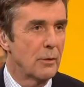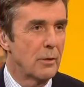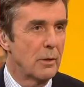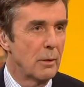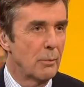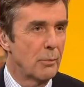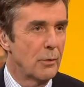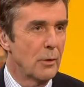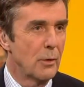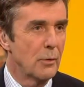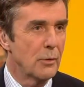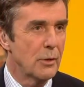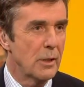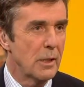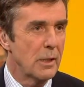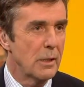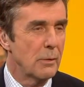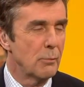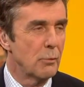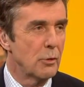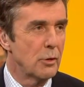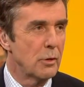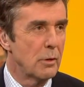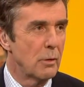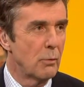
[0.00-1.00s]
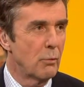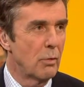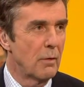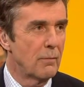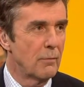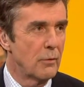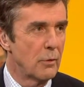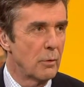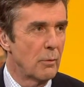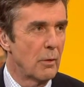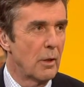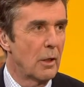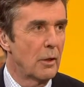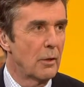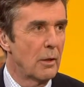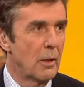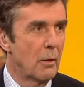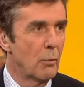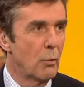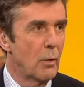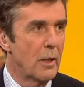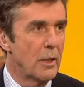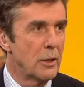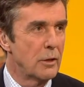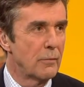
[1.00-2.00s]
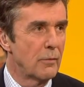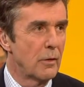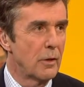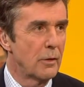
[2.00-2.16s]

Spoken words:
though, in the process, which is equivalent to a wage of